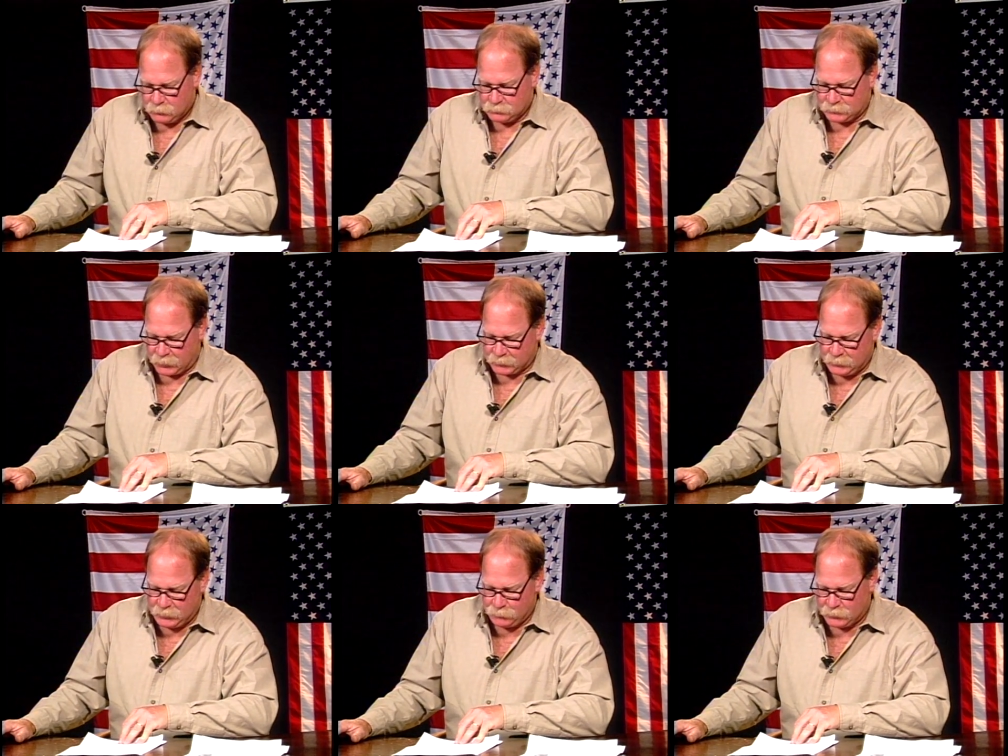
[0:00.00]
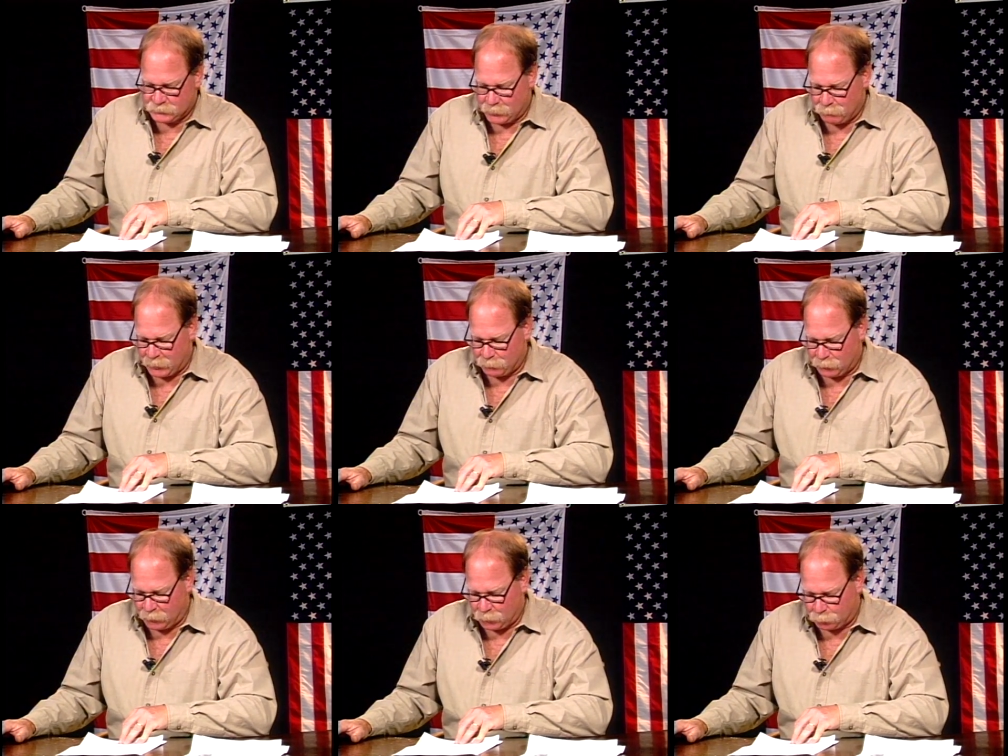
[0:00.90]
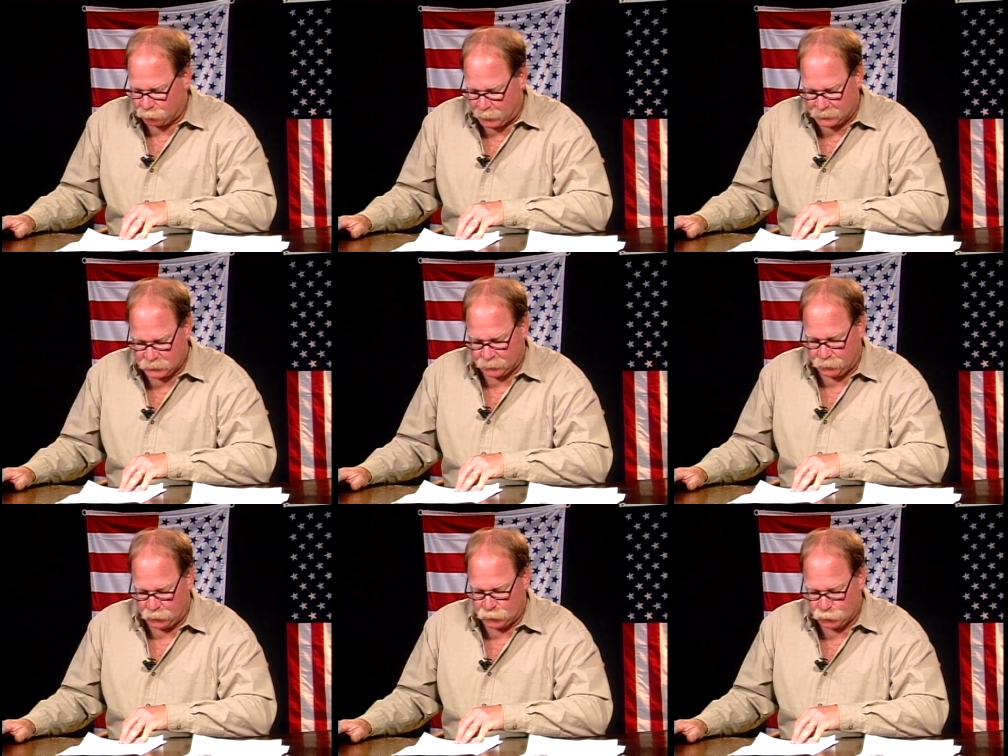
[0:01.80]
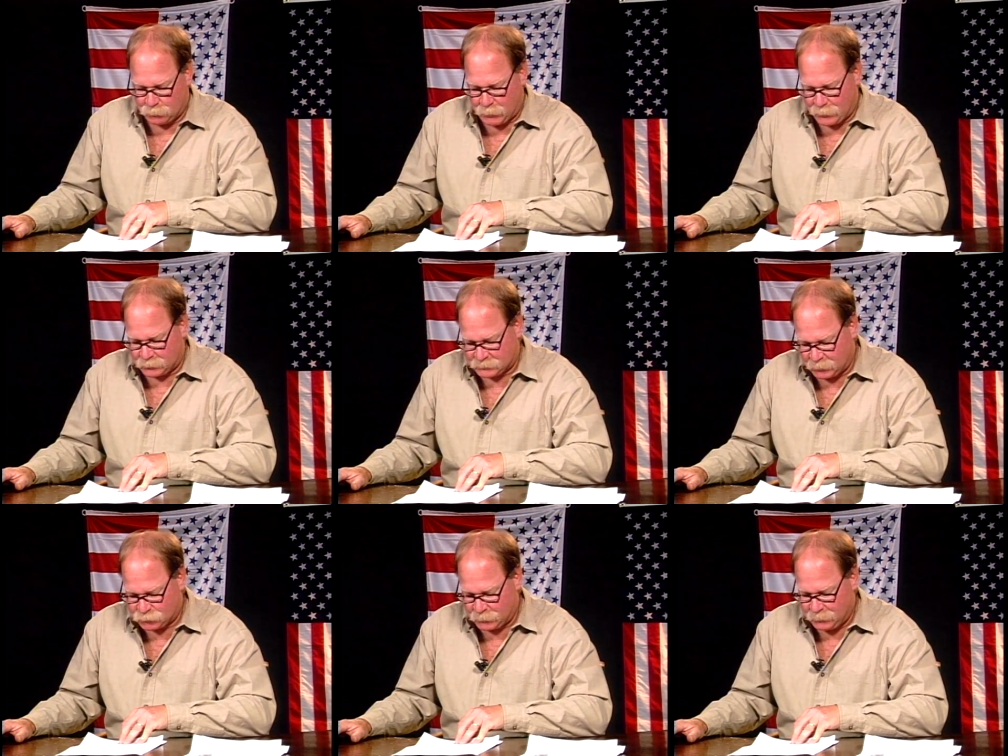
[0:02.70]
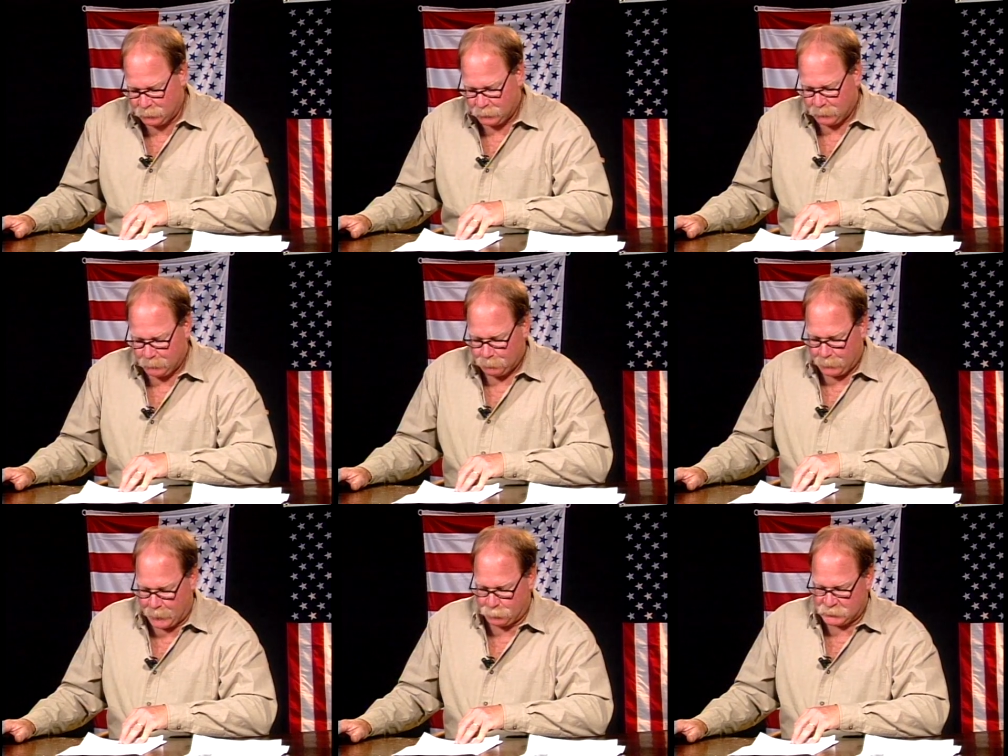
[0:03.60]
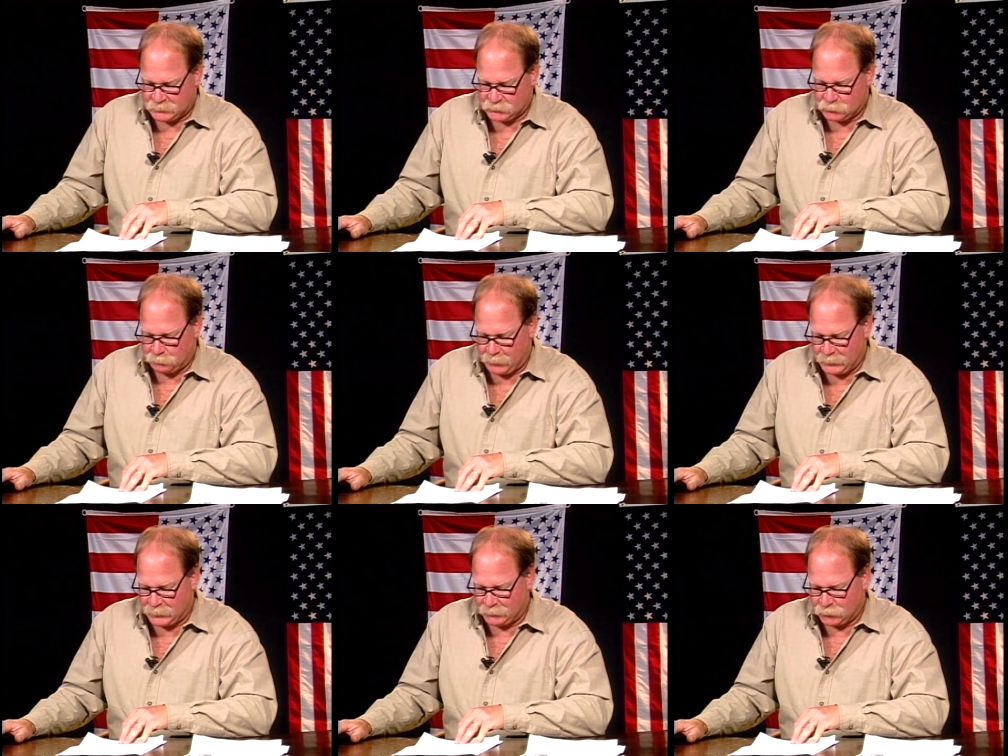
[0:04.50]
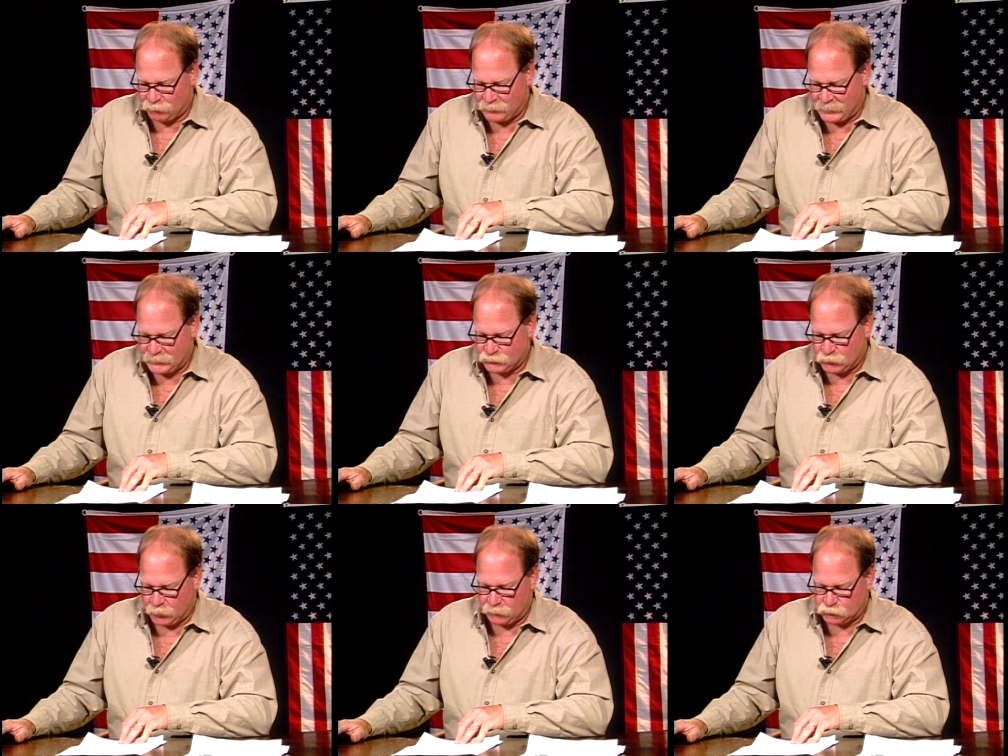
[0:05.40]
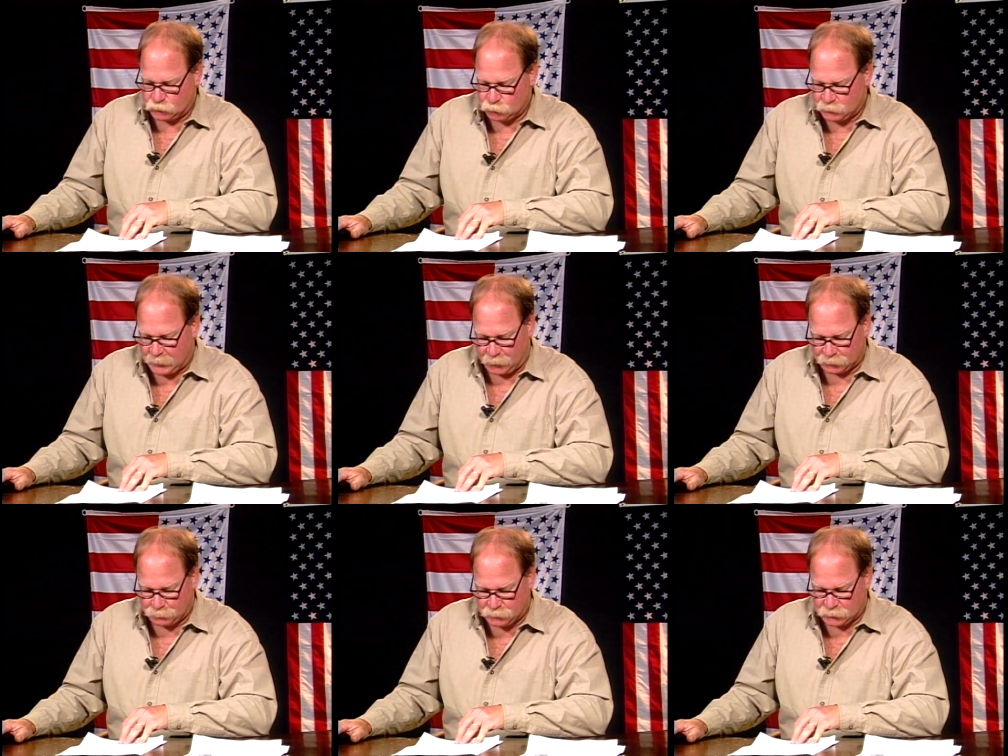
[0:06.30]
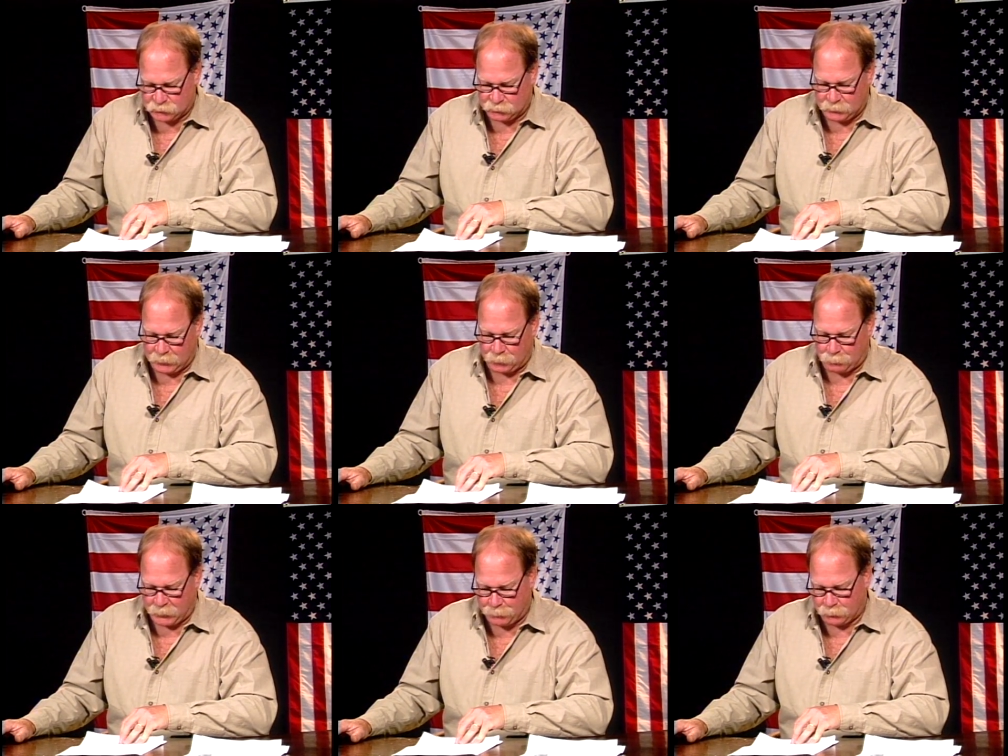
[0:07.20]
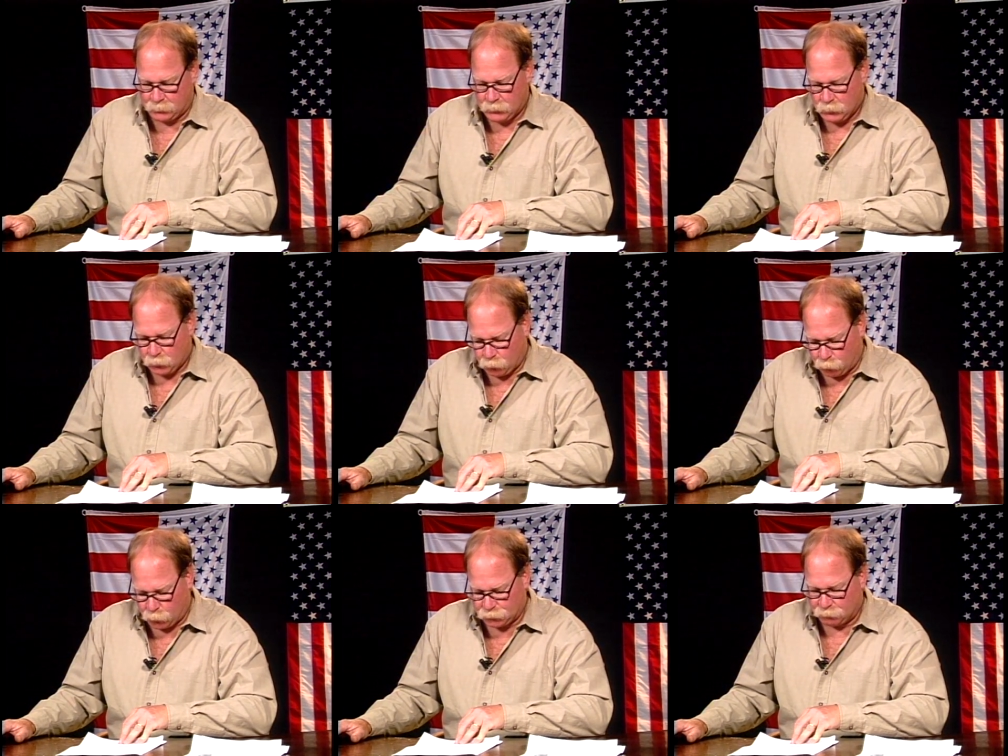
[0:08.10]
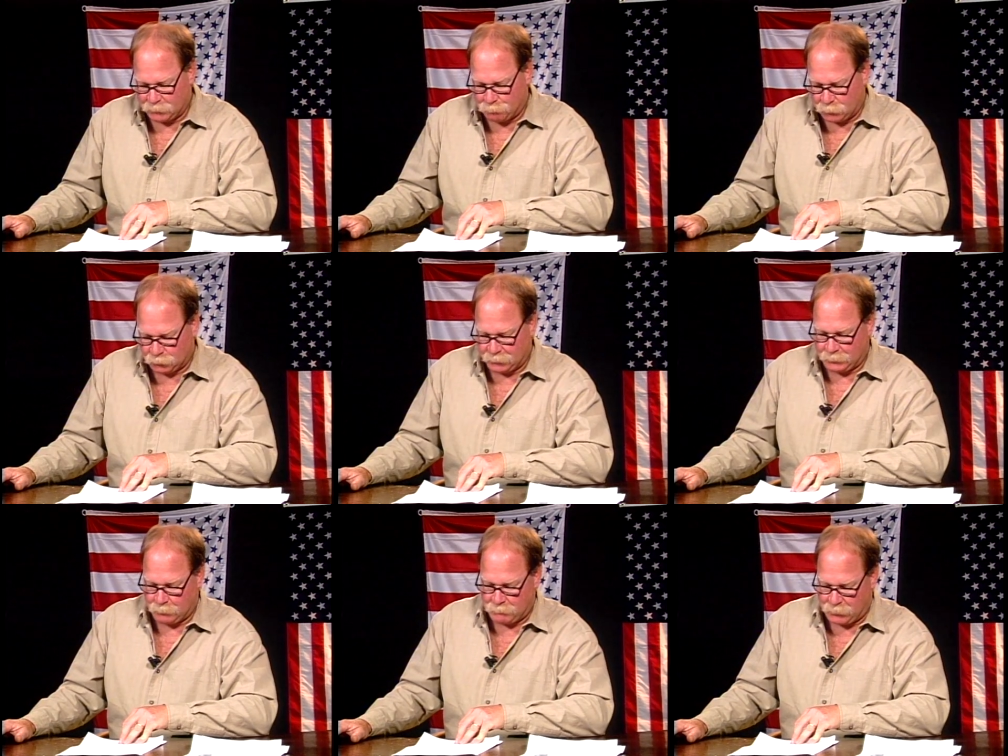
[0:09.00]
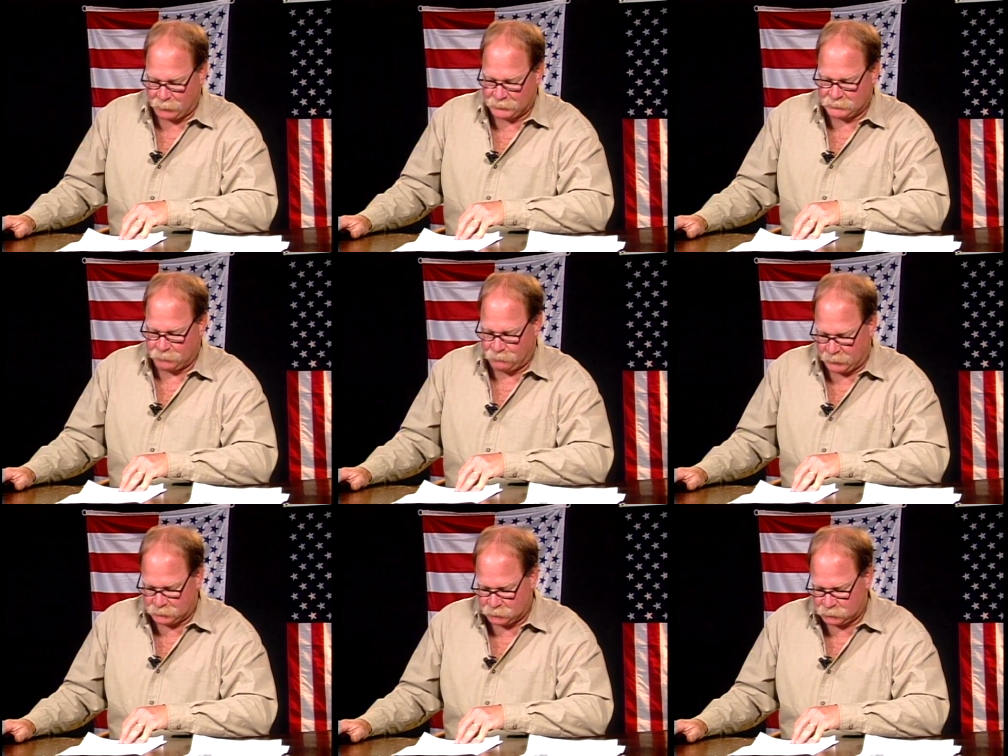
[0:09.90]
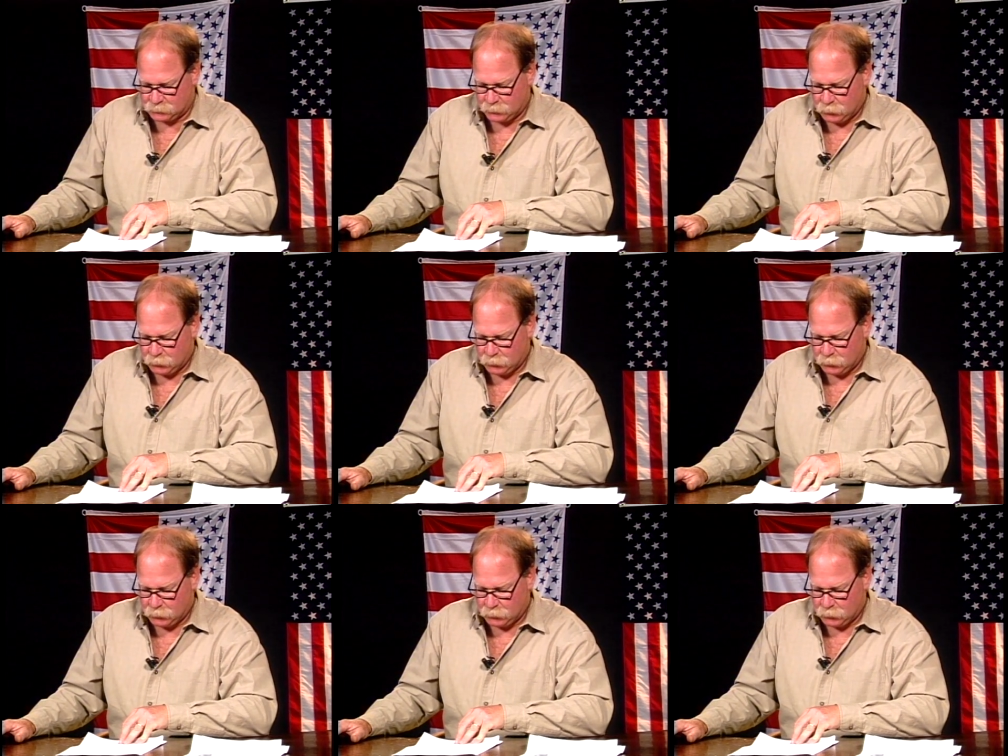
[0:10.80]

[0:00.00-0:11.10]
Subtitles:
Zakheim is a member of the Project for the New American Century and participated in the creation of his 2000 position on the paper called Rebuilding America's Defenses,